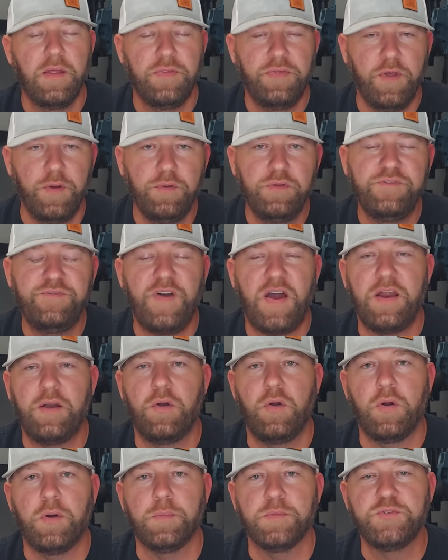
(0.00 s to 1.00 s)
those
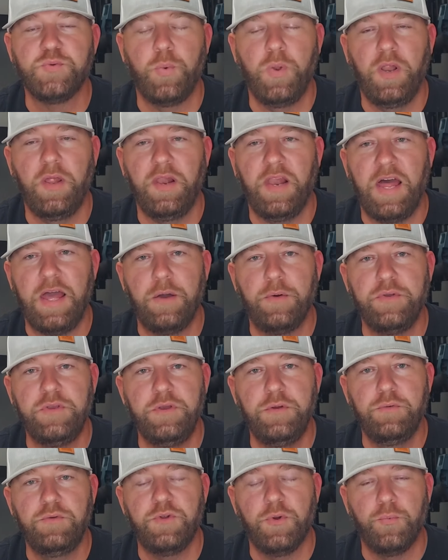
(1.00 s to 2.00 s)
firearms will allow
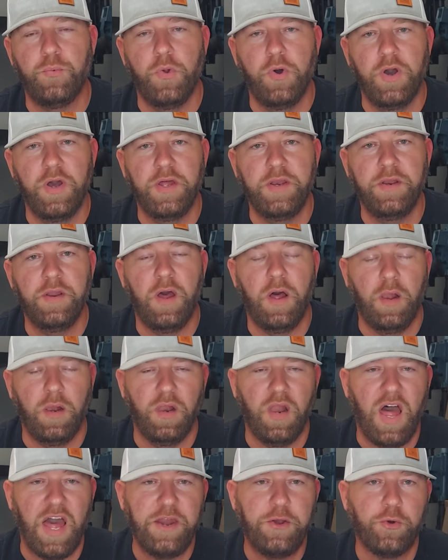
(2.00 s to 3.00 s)
you to run a
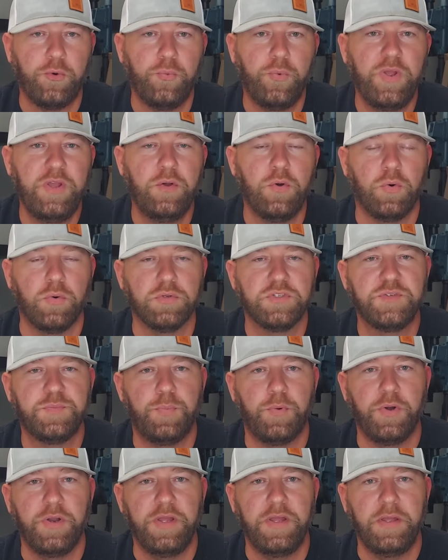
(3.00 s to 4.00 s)
lighter recoil
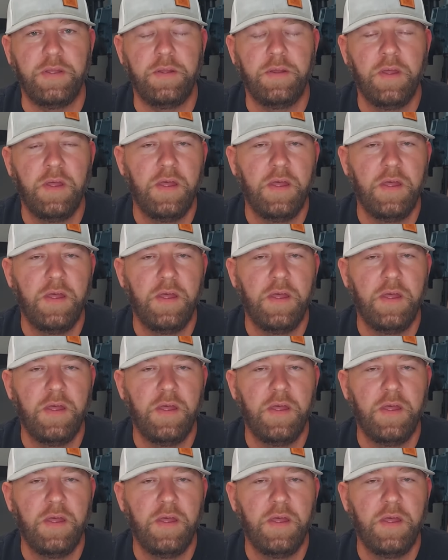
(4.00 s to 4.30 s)
spring